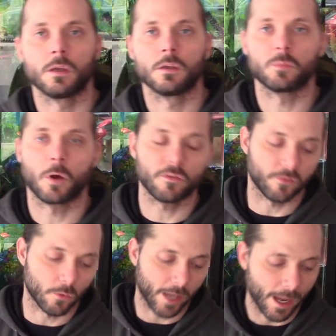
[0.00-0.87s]

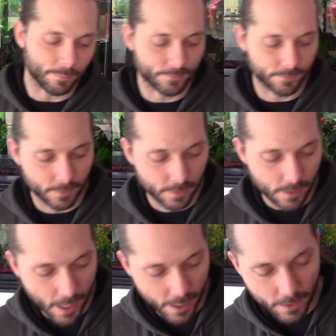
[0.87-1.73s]
smartphone apps
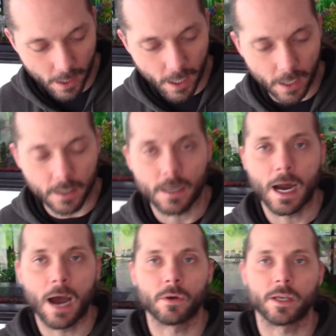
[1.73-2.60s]
and uh,
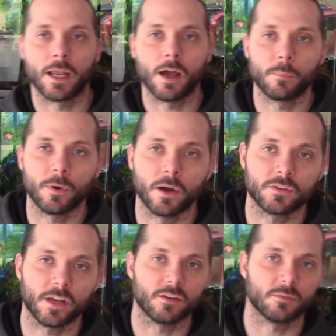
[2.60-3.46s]
how it could help
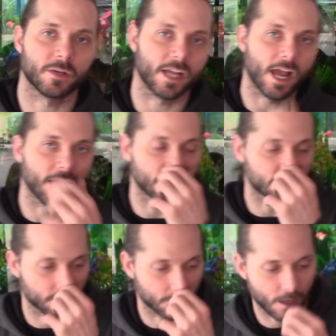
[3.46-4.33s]
us as
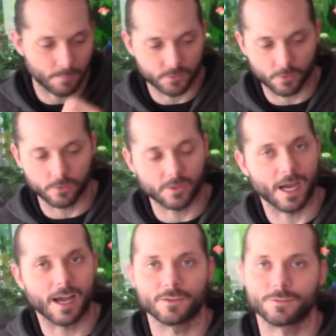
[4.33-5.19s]
mechanics. I'm sure you
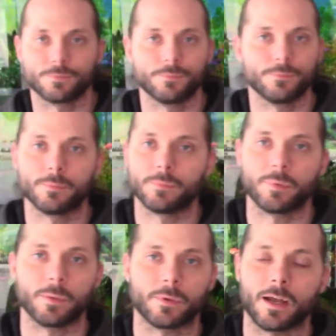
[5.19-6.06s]
guys,
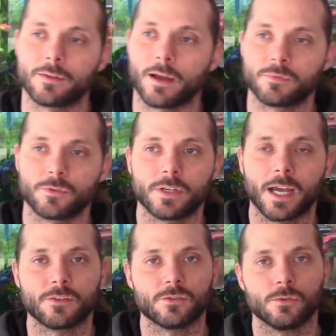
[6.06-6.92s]
people out there, I'm sure you
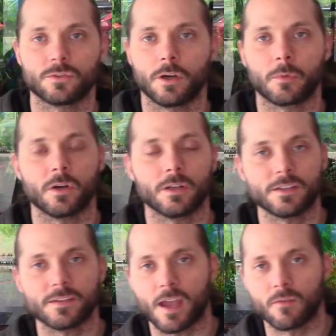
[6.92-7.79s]
guys use them, or at
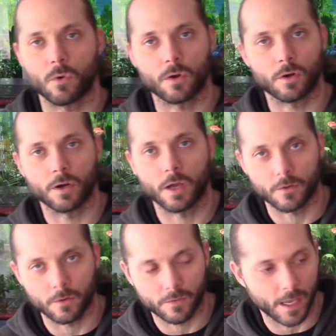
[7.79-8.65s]
least have one or
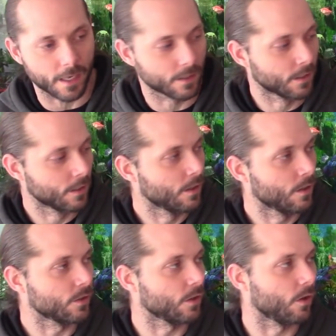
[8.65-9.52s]
another that,
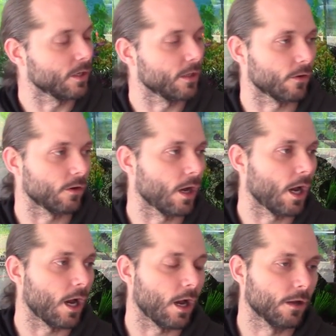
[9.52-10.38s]
you know, either
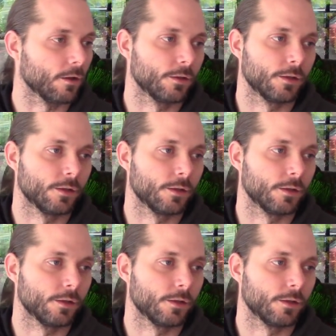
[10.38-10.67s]
uh,